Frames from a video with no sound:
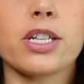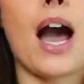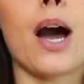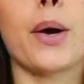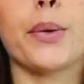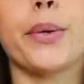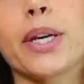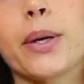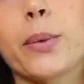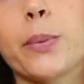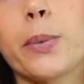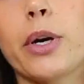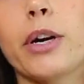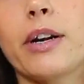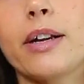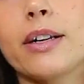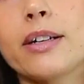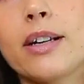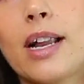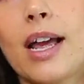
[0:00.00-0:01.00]
how you can wear
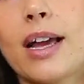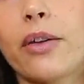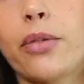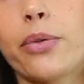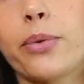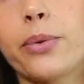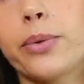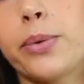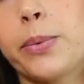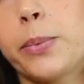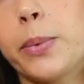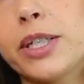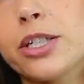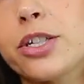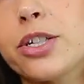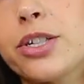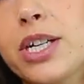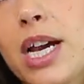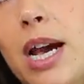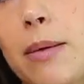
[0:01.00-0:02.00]
it like through the
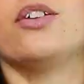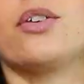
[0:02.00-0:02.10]
winter time.